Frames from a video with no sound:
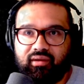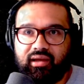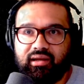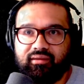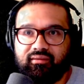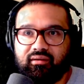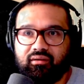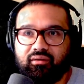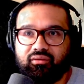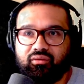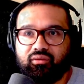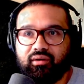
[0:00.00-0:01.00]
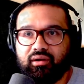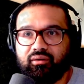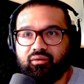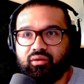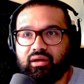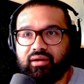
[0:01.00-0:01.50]
headless arrows, or
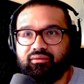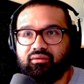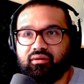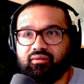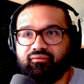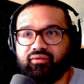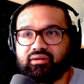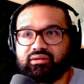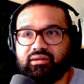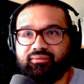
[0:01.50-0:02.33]
arrow shafts to convert